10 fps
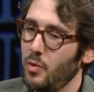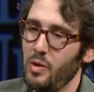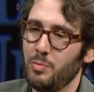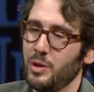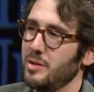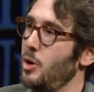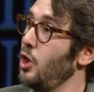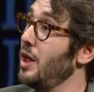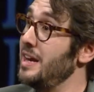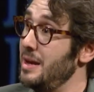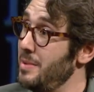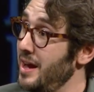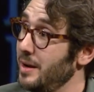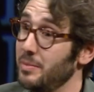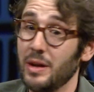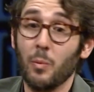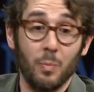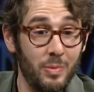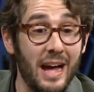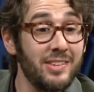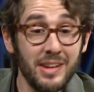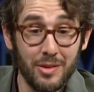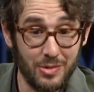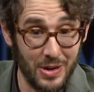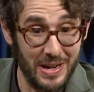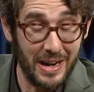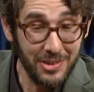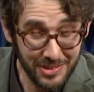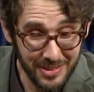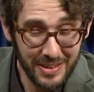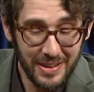We've put them all on eBay. And I'm thinking, That's not very nice.